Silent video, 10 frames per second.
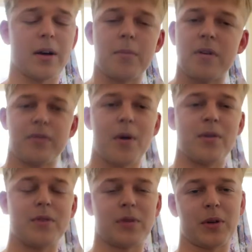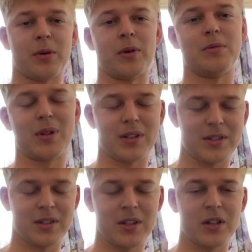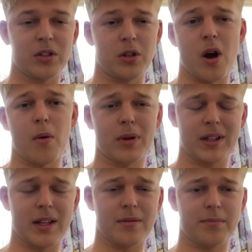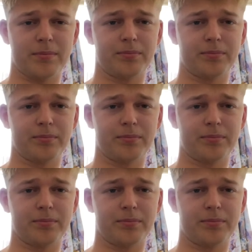on my phone and record, because you know, I want to get